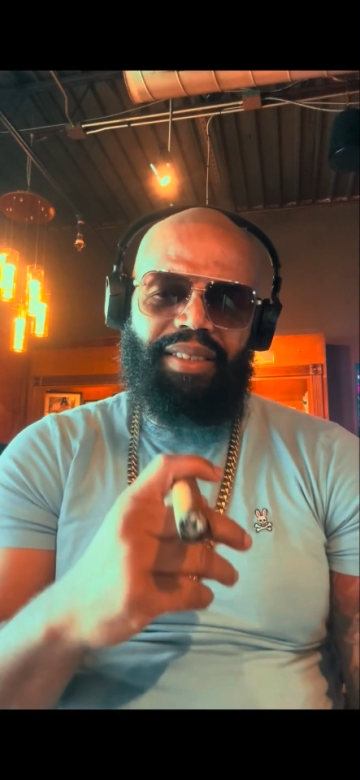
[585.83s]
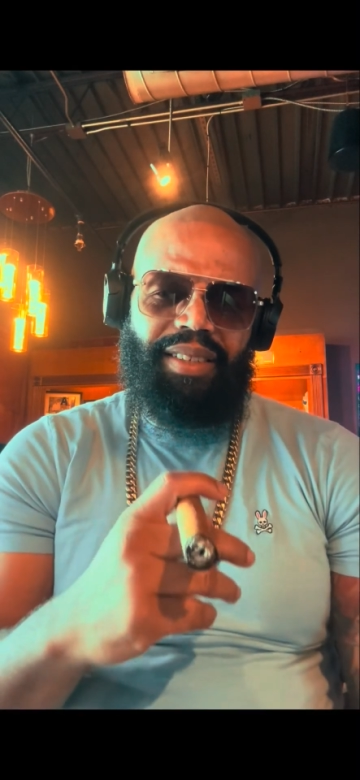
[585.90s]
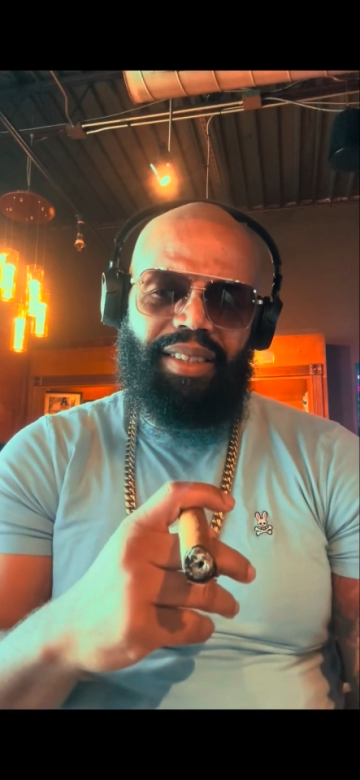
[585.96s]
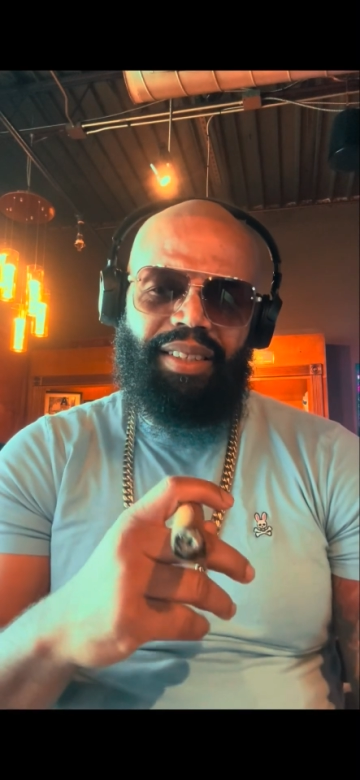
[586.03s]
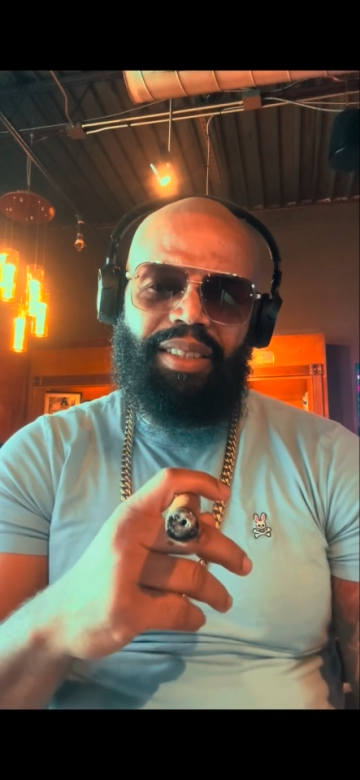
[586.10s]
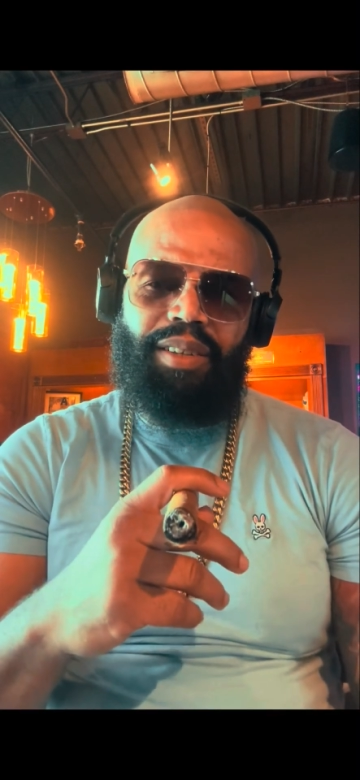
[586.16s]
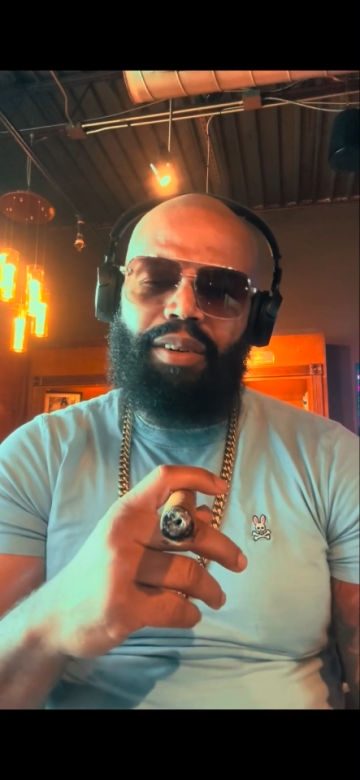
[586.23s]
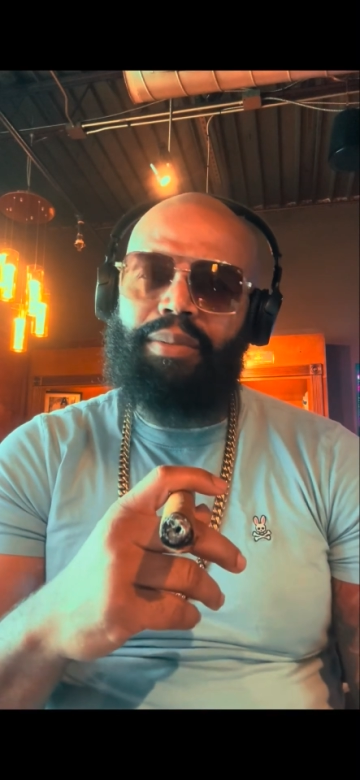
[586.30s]

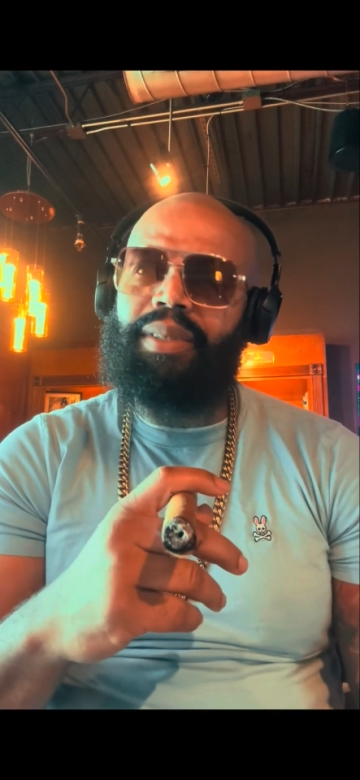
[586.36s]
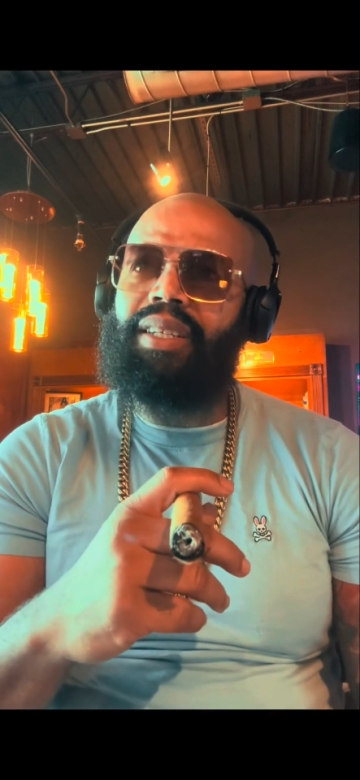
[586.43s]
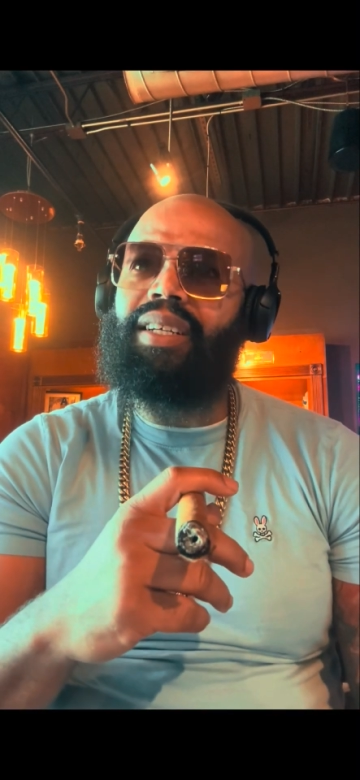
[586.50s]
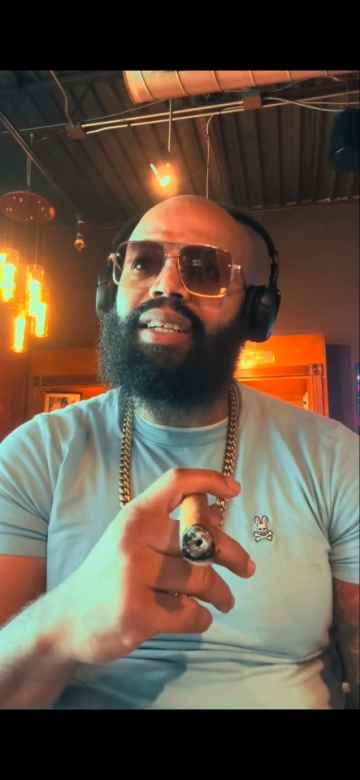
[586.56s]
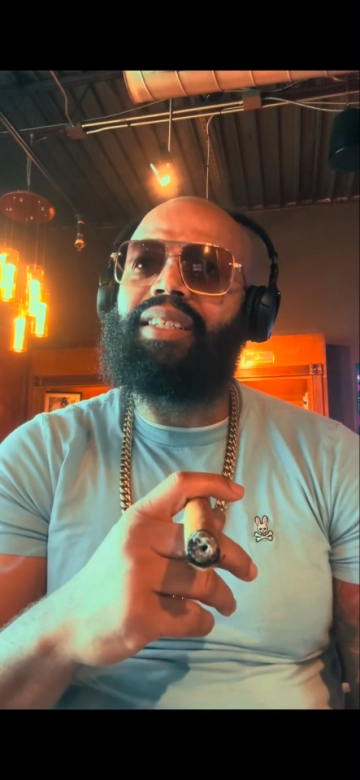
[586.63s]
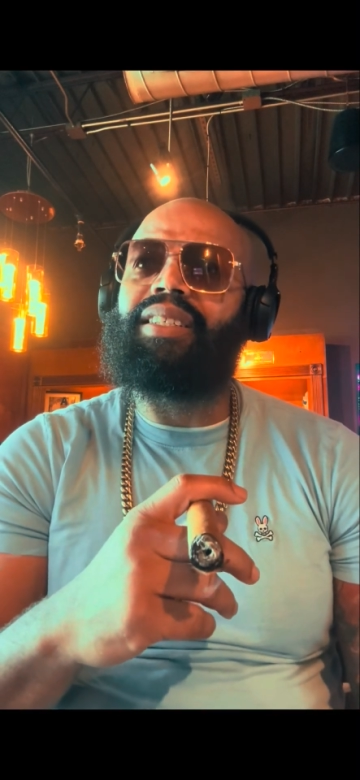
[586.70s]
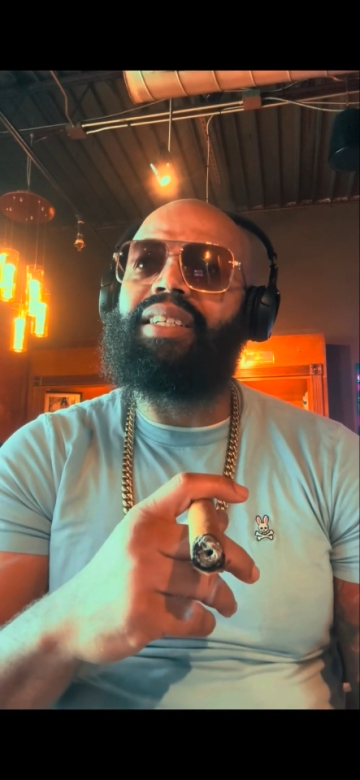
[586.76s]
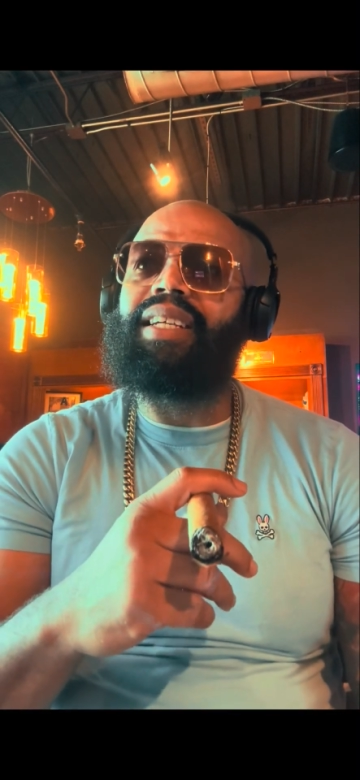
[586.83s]
And, you know what I'm saying?
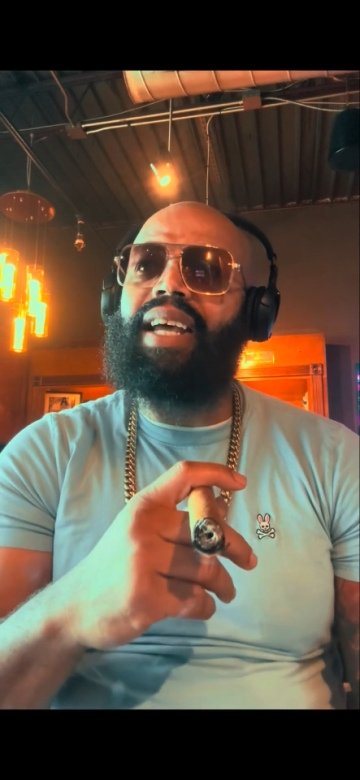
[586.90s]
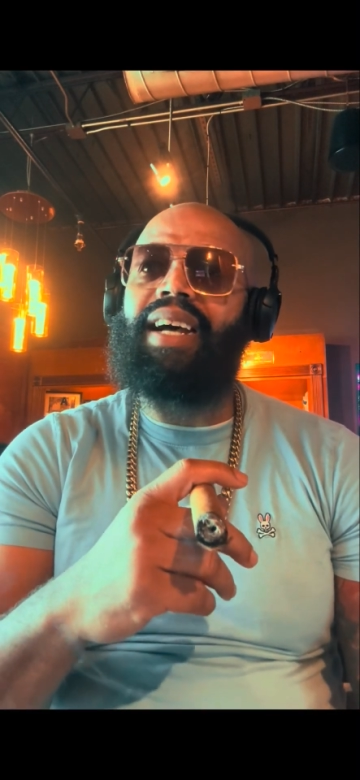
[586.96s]
And she